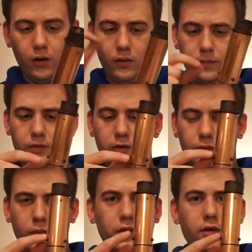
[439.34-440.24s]

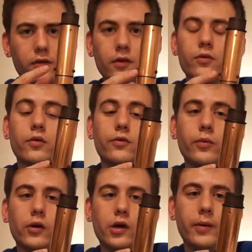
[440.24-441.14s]
I think these ones
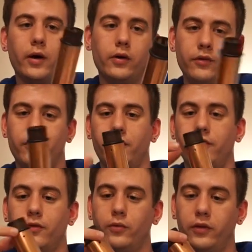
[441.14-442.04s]
will come out
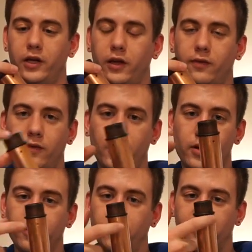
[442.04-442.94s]
if it's really
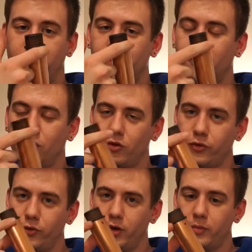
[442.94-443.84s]
necessary, but like this is all
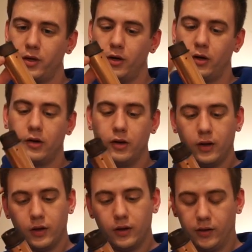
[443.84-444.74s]
glued up here.
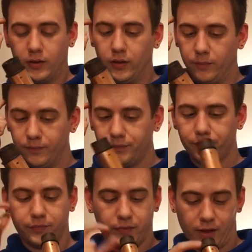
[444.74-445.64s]

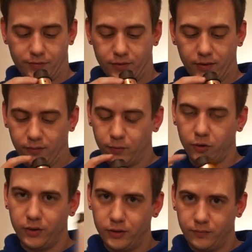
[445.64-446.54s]
Everything's
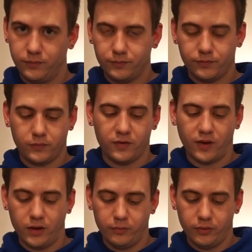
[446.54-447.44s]
pretty
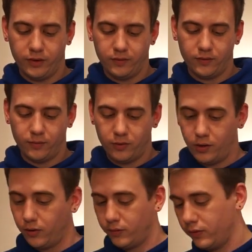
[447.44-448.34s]
set in place up
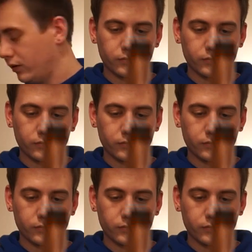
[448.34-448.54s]
there.